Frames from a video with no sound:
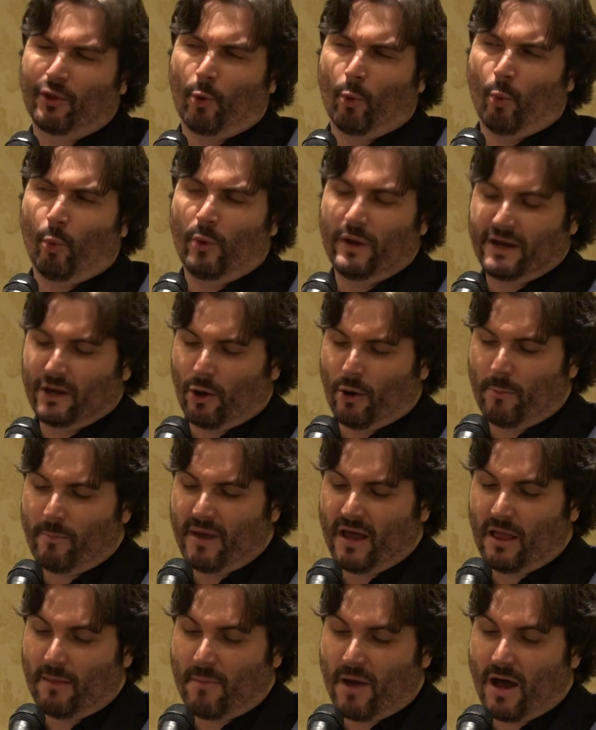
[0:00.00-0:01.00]
the Widow
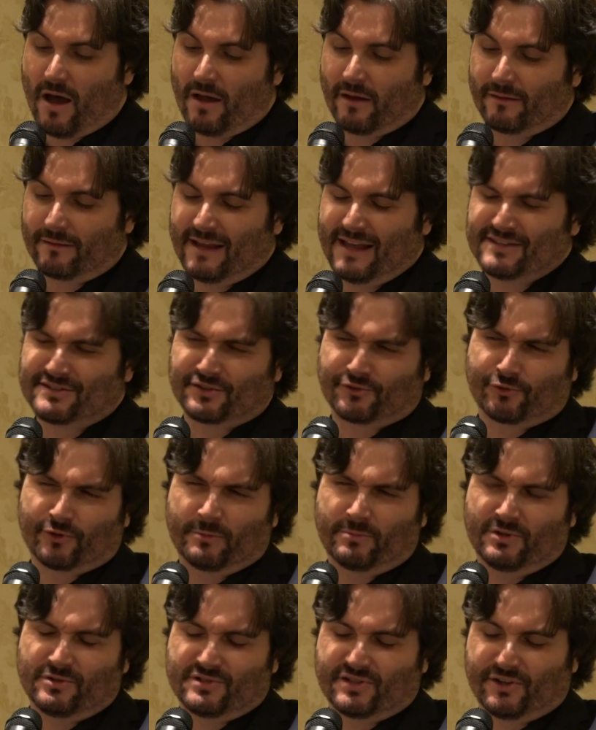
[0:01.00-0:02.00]
Belmont as a
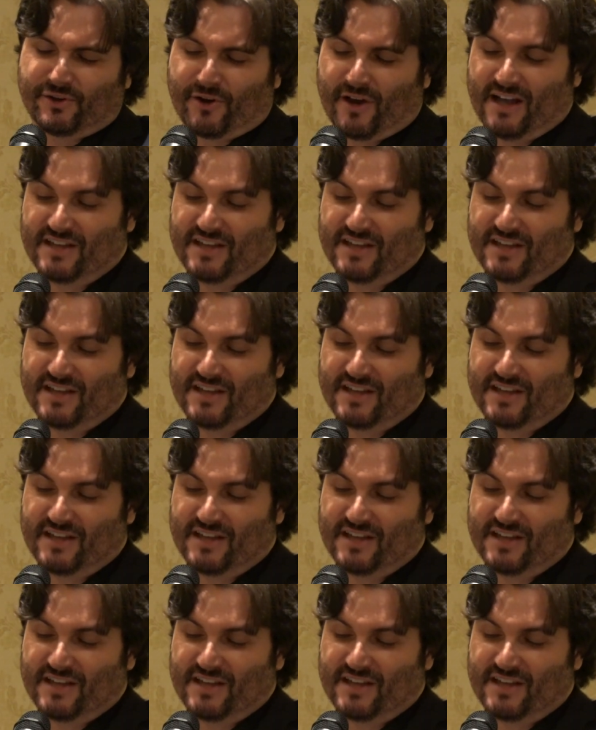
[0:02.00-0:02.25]
tribute to your